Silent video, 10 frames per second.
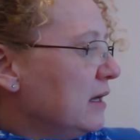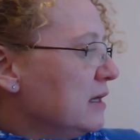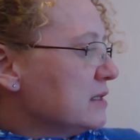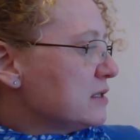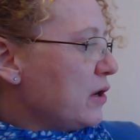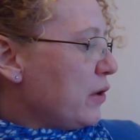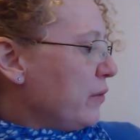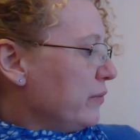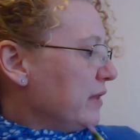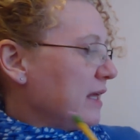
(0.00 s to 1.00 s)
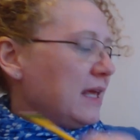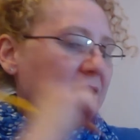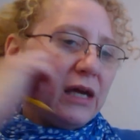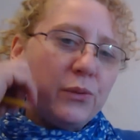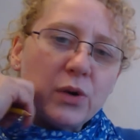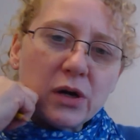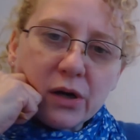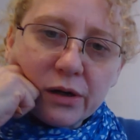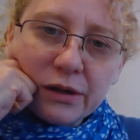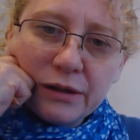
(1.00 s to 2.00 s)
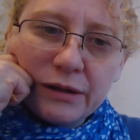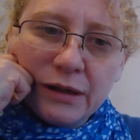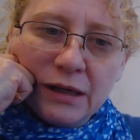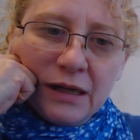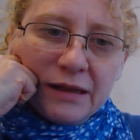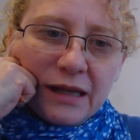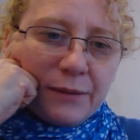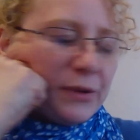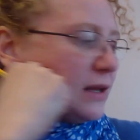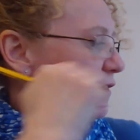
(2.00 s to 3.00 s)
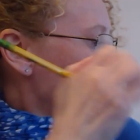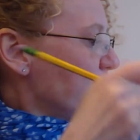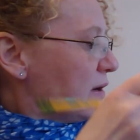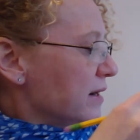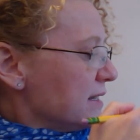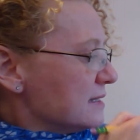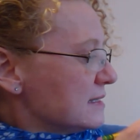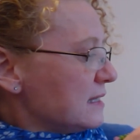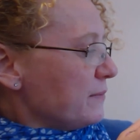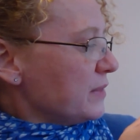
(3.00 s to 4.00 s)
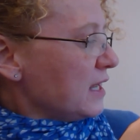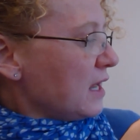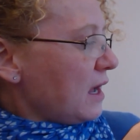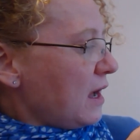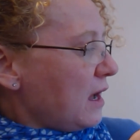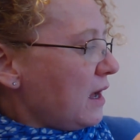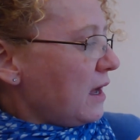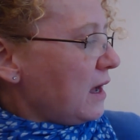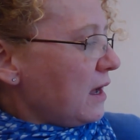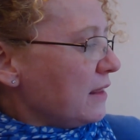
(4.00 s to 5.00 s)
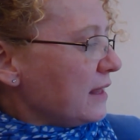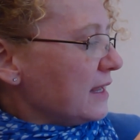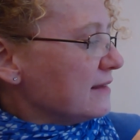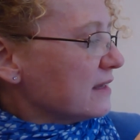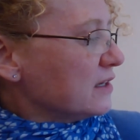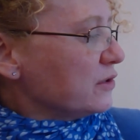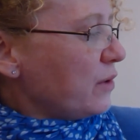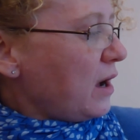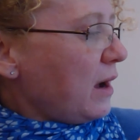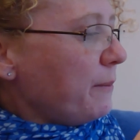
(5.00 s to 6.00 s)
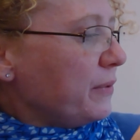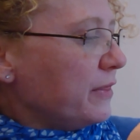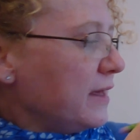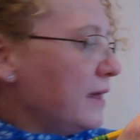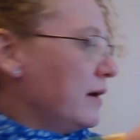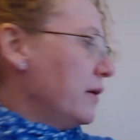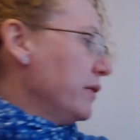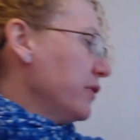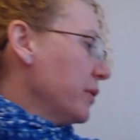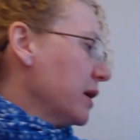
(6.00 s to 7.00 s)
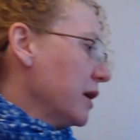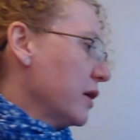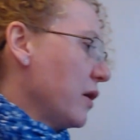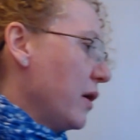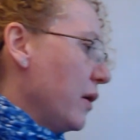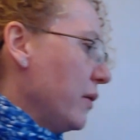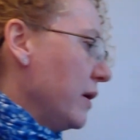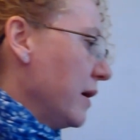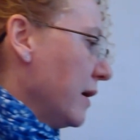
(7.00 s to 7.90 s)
So the key word that I'm looking for is something that he's going to do up the hill. So we're going to go